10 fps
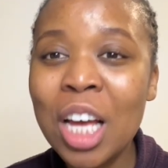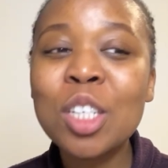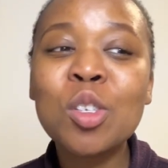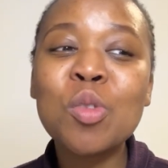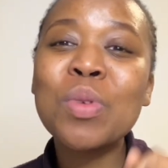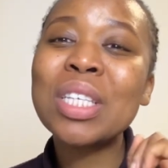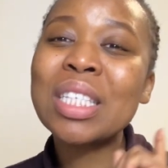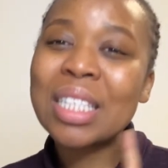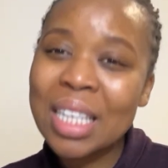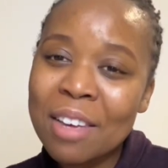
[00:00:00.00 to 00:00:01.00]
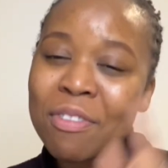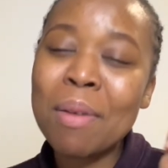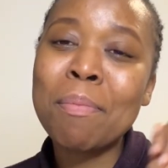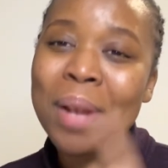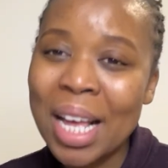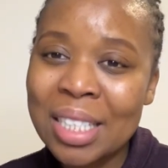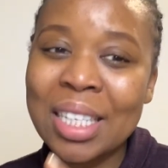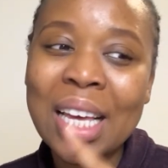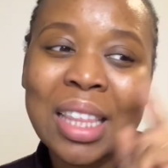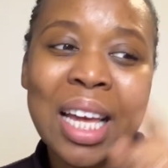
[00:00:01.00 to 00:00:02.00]
to receive the
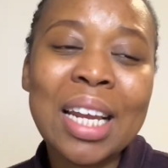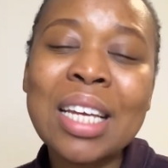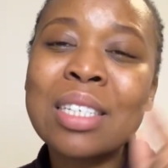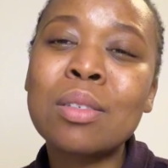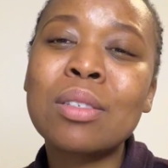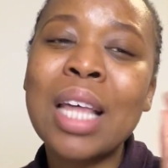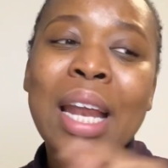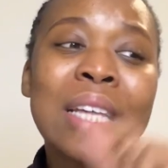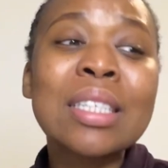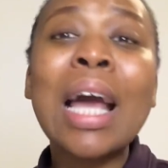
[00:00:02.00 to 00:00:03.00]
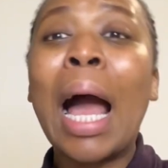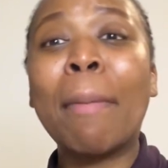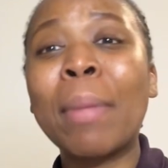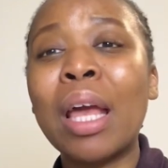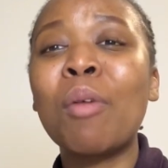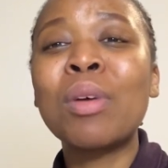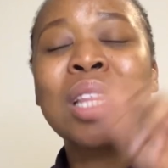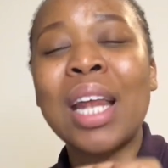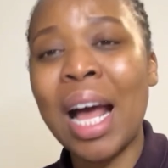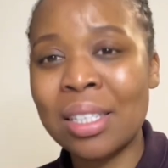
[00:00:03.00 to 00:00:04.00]
blessing that is coming with
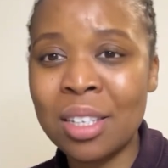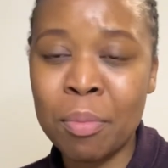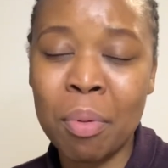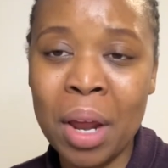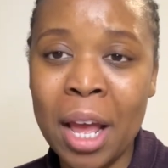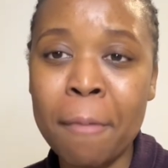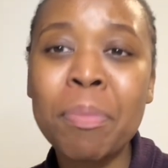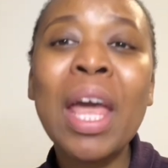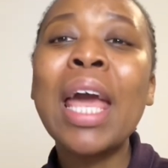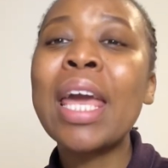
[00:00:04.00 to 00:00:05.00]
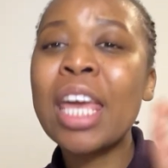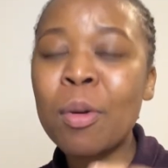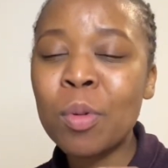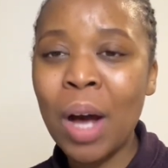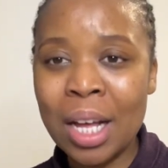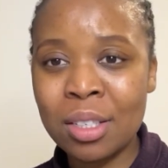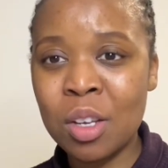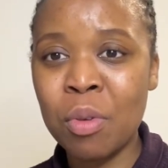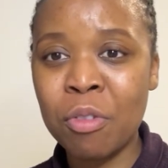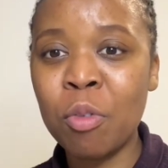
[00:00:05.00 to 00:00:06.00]
that answered prayer. He will
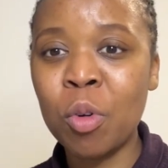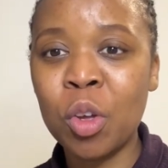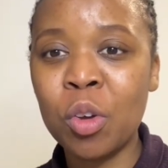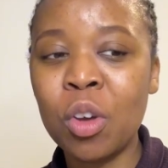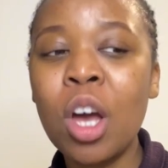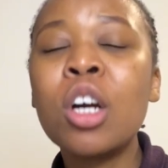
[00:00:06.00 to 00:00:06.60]
answer it for you.